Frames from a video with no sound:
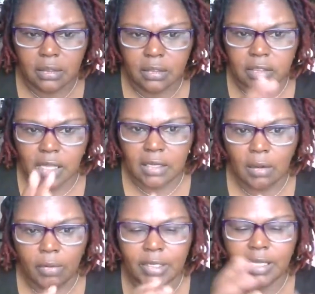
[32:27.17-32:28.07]
Is that
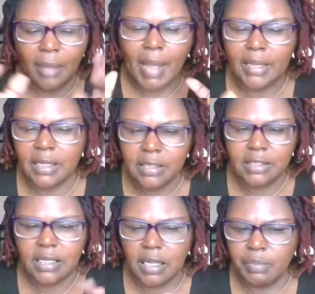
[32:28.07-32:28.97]
the only time I get to
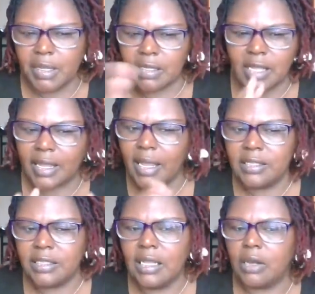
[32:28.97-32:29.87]
see it? Because I
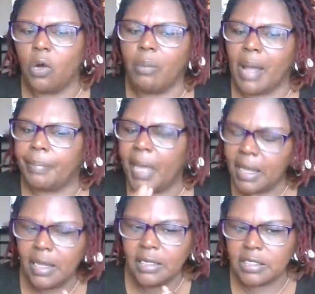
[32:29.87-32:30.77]
can't see it on my
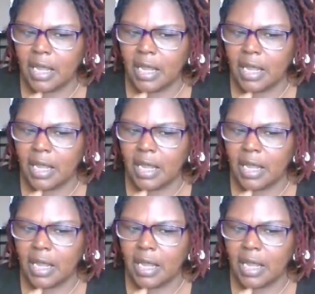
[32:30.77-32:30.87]
page.